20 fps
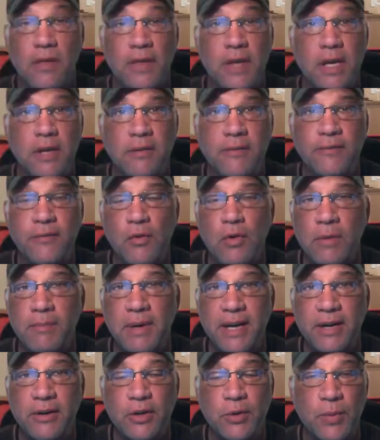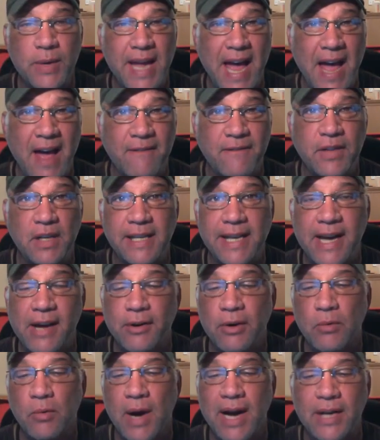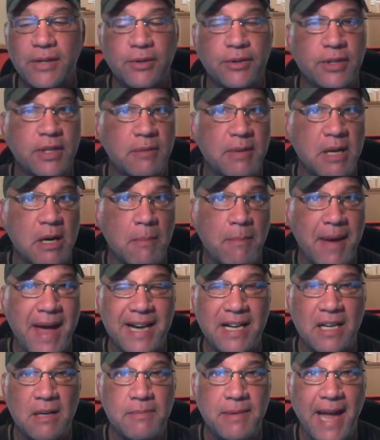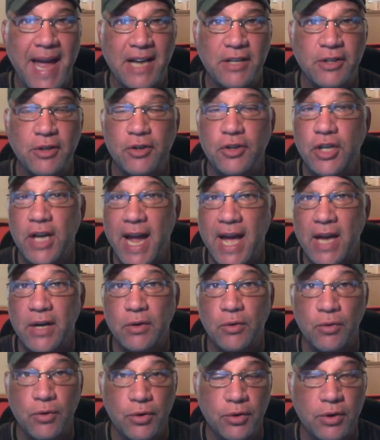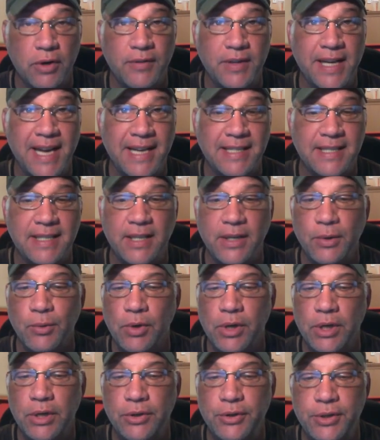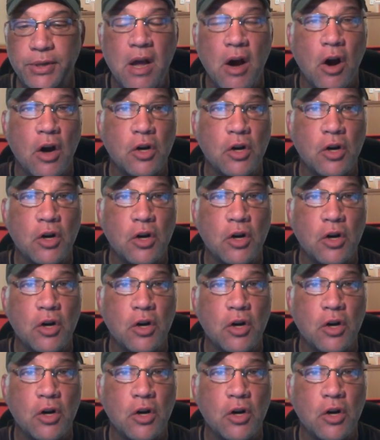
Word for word: The other four players we have filling out our roster is going to be our backup catcher, Chad Kreuter of the Kansas City Royals.